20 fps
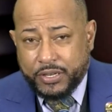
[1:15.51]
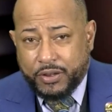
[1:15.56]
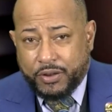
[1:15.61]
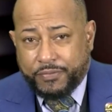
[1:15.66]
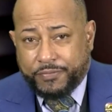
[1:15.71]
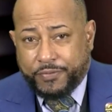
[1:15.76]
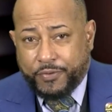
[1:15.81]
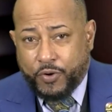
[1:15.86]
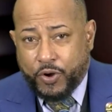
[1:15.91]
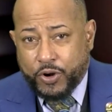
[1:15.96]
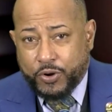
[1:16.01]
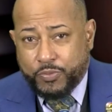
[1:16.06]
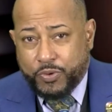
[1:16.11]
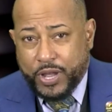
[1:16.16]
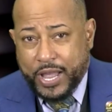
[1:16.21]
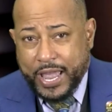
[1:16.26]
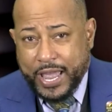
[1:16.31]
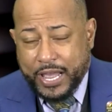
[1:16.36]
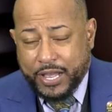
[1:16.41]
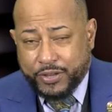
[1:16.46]

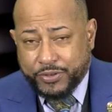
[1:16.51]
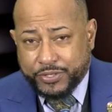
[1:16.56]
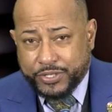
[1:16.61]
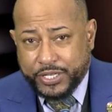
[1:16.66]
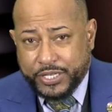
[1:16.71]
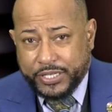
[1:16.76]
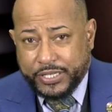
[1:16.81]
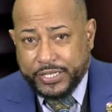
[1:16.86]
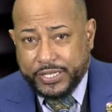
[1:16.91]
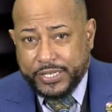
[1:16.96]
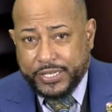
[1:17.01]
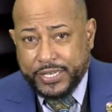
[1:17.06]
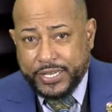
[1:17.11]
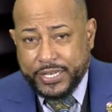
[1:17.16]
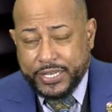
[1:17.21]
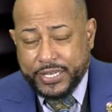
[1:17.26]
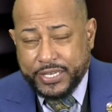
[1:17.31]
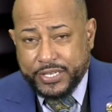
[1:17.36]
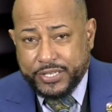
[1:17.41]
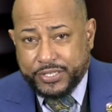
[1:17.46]
Affordable housing
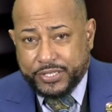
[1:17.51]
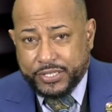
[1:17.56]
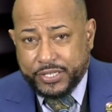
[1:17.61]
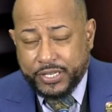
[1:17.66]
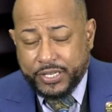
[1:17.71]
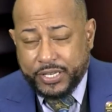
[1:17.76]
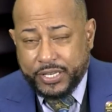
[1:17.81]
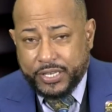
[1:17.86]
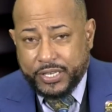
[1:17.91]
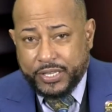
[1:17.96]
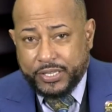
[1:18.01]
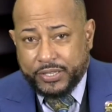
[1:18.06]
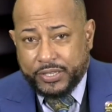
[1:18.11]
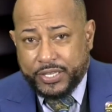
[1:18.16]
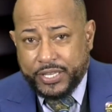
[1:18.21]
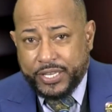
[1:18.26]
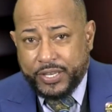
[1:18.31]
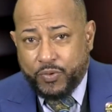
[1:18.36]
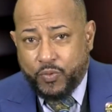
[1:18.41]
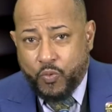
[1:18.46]
is
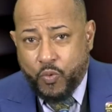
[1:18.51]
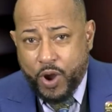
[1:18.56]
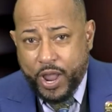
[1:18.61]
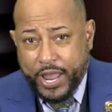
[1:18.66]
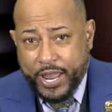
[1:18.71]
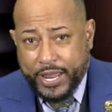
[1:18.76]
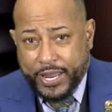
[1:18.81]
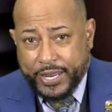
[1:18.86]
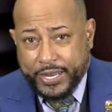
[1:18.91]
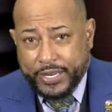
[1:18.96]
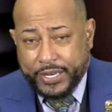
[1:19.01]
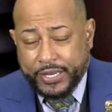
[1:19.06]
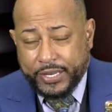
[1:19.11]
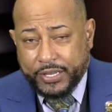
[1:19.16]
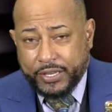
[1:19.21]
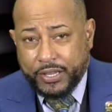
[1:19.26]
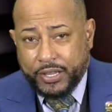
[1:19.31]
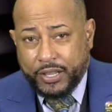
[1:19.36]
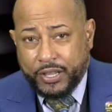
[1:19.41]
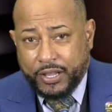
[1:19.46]
the way
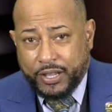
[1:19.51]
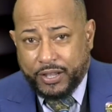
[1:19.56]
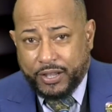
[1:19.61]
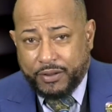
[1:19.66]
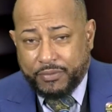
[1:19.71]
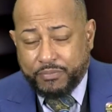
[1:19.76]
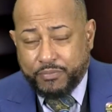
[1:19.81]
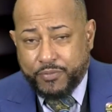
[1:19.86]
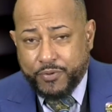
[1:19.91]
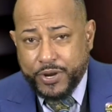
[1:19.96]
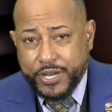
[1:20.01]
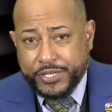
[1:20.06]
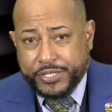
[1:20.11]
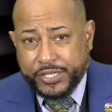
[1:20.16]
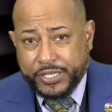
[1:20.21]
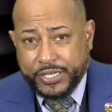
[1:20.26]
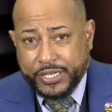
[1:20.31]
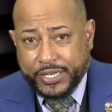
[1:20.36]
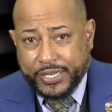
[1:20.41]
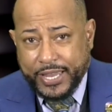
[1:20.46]
of
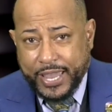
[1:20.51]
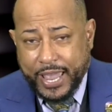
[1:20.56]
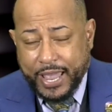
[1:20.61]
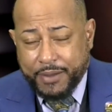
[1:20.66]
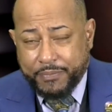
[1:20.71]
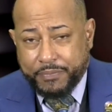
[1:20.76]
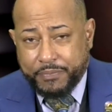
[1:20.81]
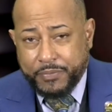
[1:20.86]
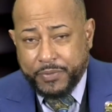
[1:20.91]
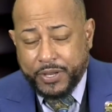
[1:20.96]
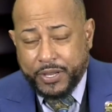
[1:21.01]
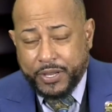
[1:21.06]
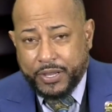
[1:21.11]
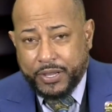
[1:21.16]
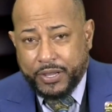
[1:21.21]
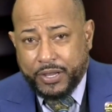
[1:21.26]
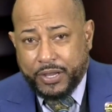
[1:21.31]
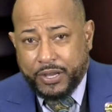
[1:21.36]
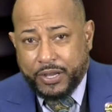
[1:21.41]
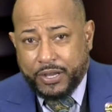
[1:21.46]
bridging the gap
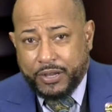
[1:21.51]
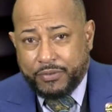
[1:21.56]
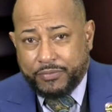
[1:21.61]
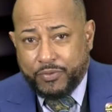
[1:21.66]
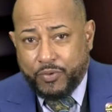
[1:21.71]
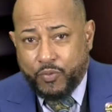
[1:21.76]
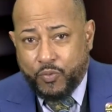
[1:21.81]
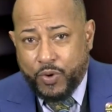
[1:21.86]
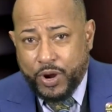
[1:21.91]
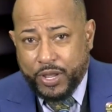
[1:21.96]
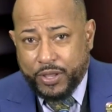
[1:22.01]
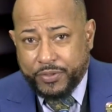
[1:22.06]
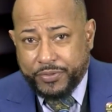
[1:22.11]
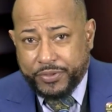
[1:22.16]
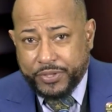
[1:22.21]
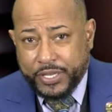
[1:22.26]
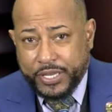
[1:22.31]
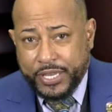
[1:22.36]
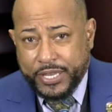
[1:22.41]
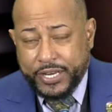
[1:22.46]
of
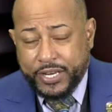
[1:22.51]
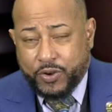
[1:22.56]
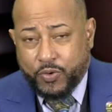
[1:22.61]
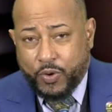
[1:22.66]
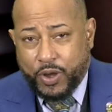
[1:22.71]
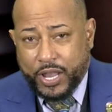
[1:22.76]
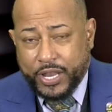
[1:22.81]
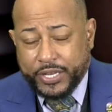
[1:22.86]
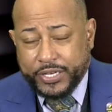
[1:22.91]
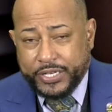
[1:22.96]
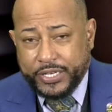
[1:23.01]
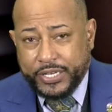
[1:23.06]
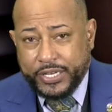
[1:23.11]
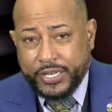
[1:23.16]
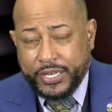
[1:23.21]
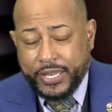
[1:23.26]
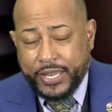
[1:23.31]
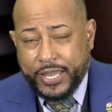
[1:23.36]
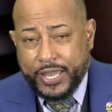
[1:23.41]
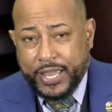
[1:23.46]
wealth inequality
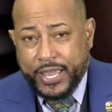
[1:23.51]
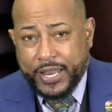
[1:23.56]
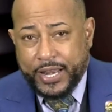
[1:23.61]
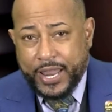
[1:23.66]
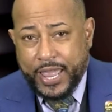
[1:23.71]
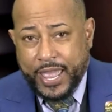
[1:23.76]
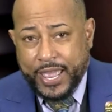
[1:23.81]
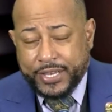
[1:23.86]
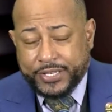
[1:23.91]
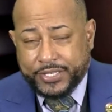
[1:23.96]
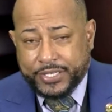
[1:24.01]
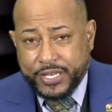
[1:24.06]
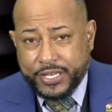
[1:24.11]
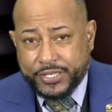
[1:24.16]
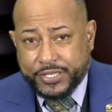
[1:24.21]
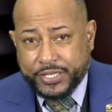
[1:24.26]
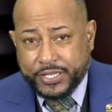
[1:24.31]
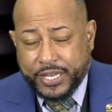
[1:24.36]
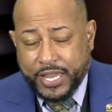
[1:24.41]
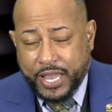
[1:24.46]
and
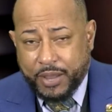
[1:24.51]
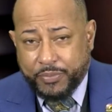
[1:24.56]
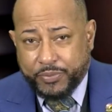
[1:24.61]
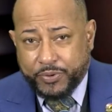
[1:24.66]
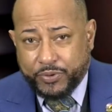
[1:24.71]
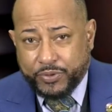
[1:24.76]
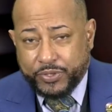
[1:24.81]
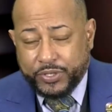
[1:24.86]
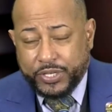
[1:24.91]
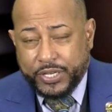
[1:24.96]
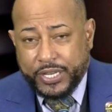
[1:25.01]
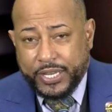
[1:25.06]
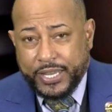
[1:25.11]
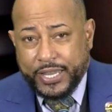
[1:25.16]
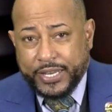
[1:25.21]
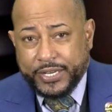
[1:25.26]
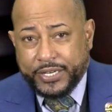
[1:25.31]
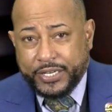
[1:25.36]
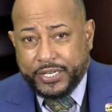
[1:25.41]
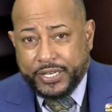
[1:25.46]
access to capital.
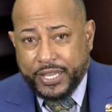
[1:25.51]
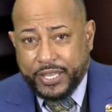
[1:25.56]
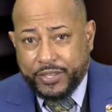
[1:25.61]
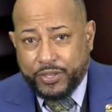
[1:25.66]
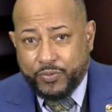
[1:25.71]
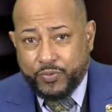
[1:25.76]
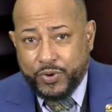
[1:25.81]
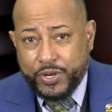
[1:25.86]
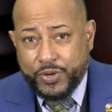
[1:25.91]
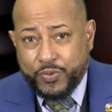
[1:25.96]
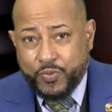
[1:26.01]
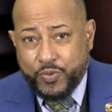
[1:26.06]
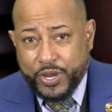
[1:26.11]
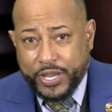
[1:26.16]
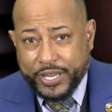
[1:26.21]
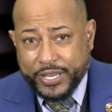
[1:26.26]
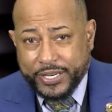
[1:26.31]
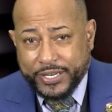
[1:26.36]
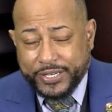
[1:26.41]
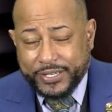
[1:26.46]
And together we
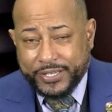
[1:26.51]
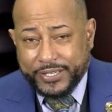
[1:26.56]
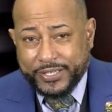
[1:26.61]
win.